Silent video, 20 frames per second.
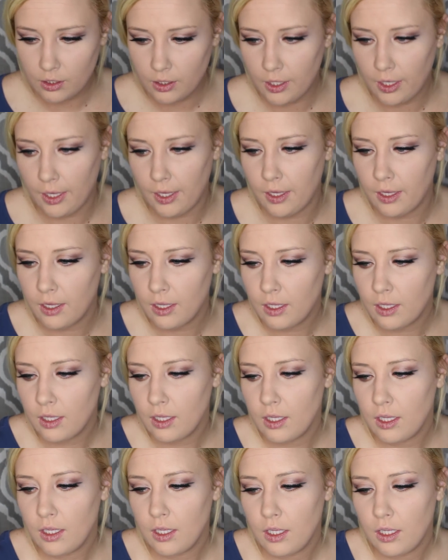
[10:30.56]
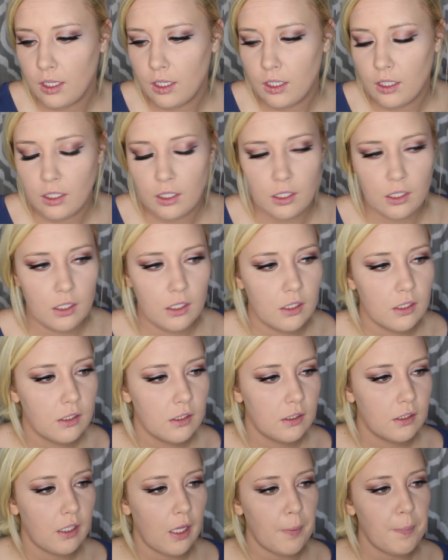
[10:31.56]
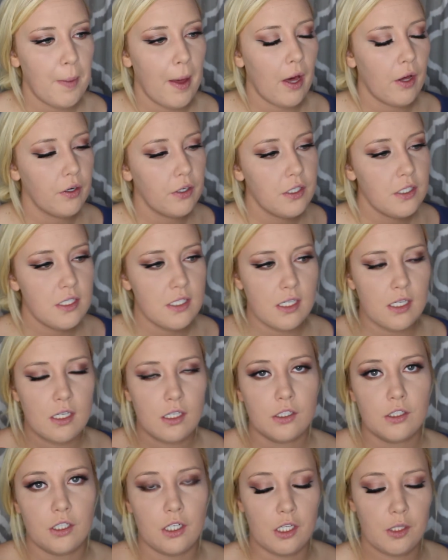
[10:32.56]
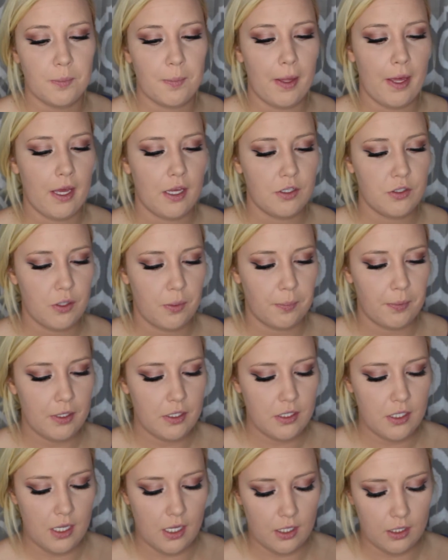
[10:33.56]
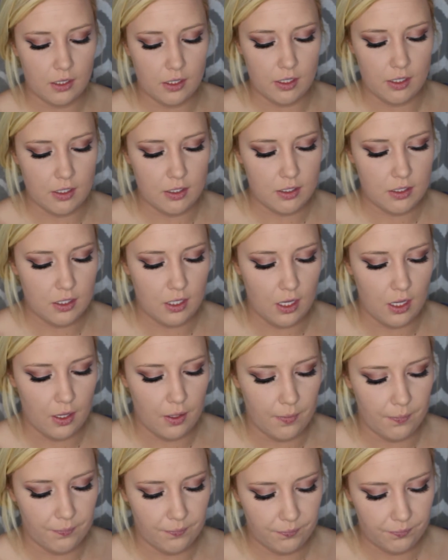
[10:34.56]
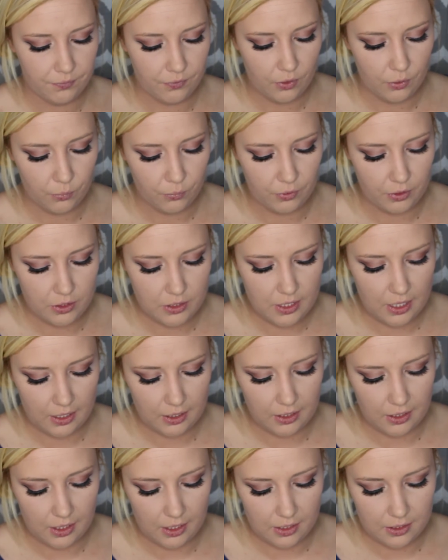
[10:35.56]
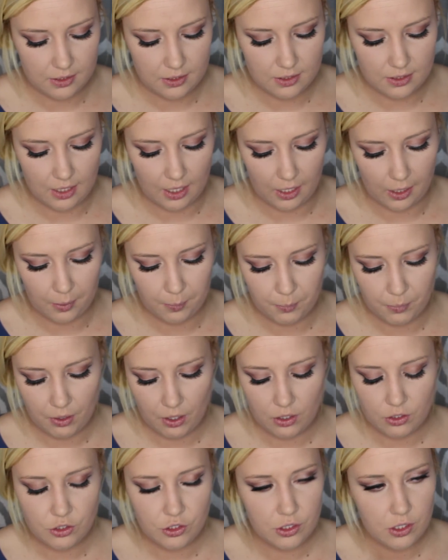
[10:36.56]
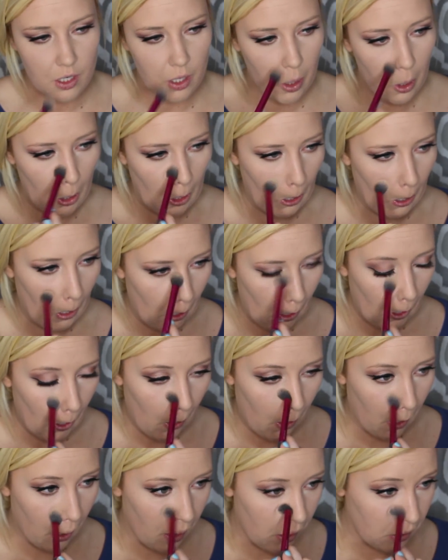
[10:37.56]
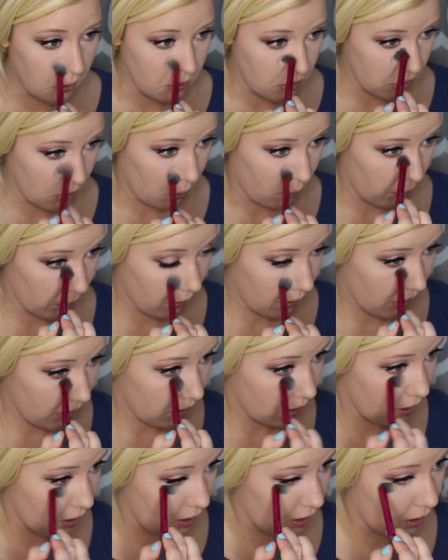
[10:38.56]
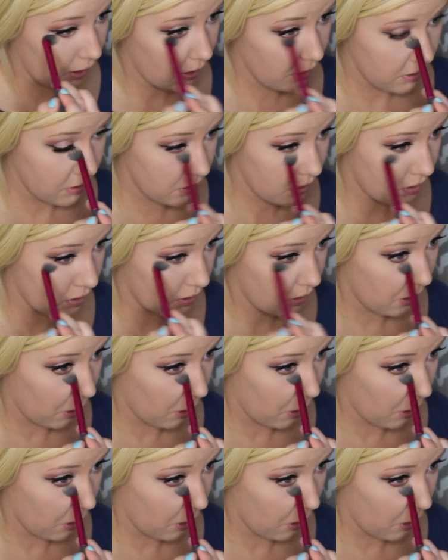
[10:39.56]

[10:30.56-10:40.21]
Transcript: Okay. That powder is still underneath my eyes, so I'm going to take this Real Techniques setting brush and just go nice